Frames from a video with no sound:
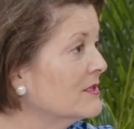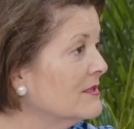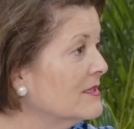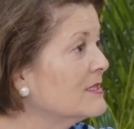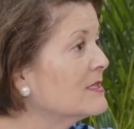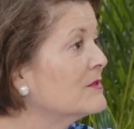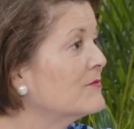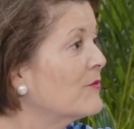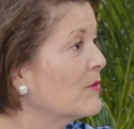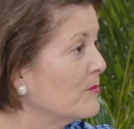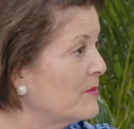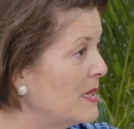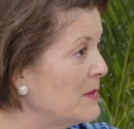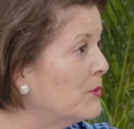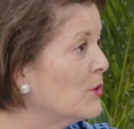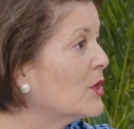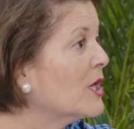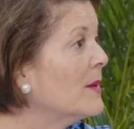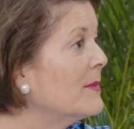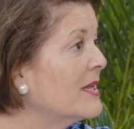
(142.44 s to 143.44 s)
is for
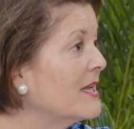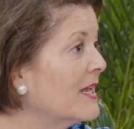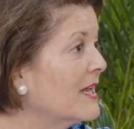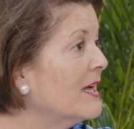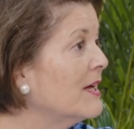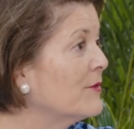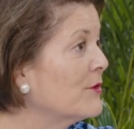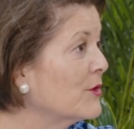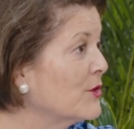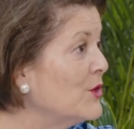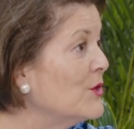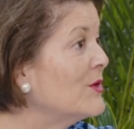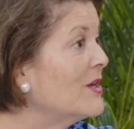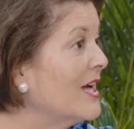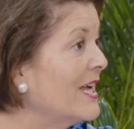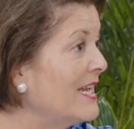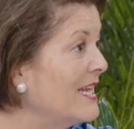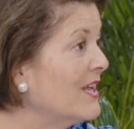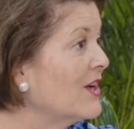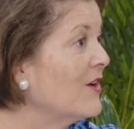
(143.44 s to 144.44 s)
people coming together and
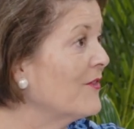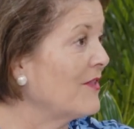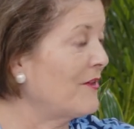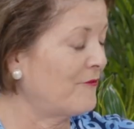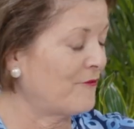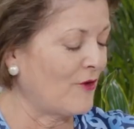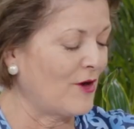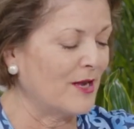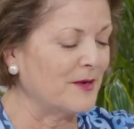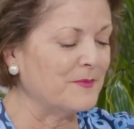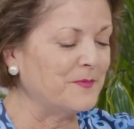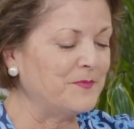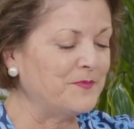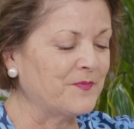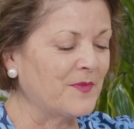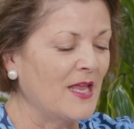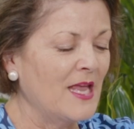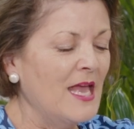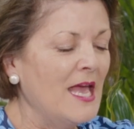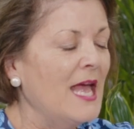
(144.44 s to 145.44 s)
uniting on the front.
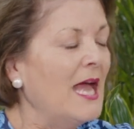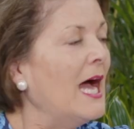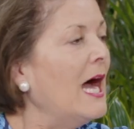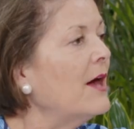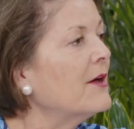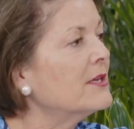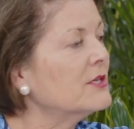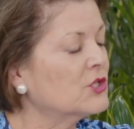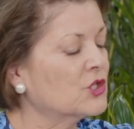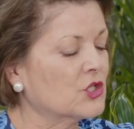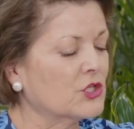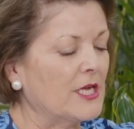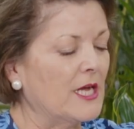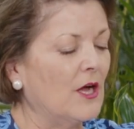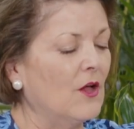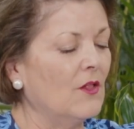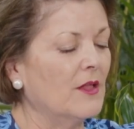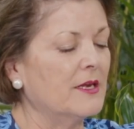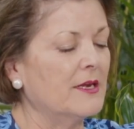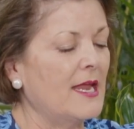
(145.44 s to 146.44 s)
How does
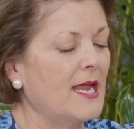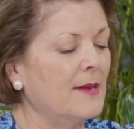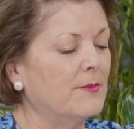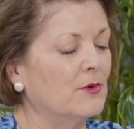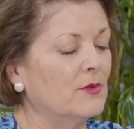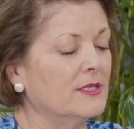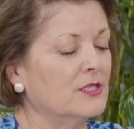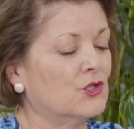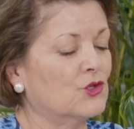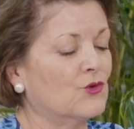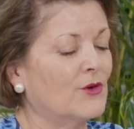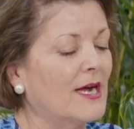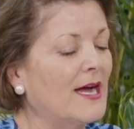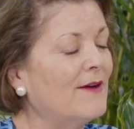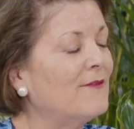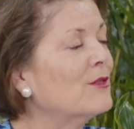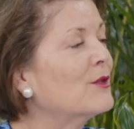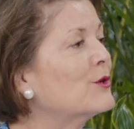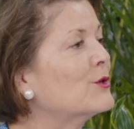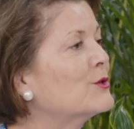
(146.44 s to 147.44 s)
Shell enable its
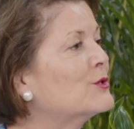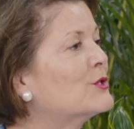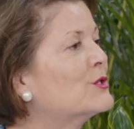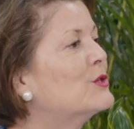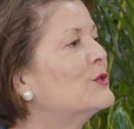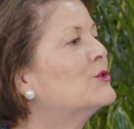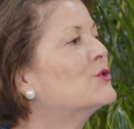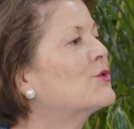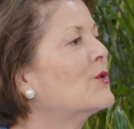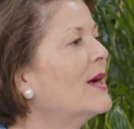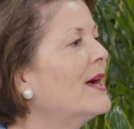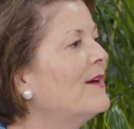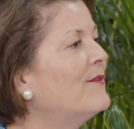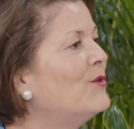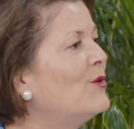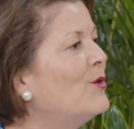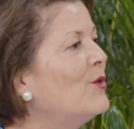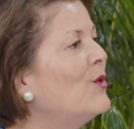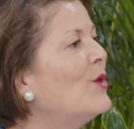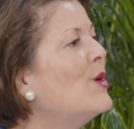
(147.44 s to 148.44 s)
travelers to
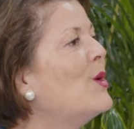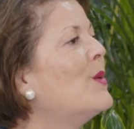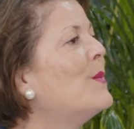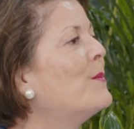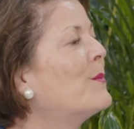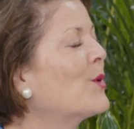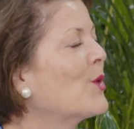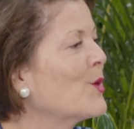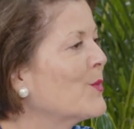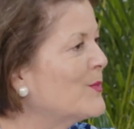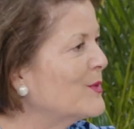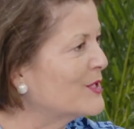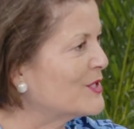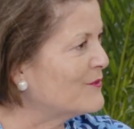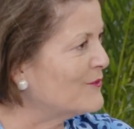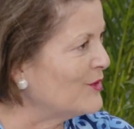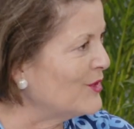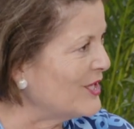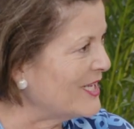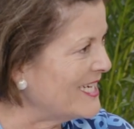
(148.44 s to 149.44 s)
travel
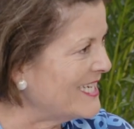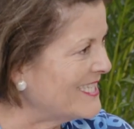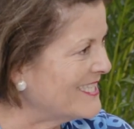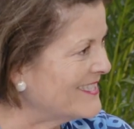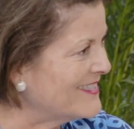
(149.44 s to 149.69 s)
purposefully?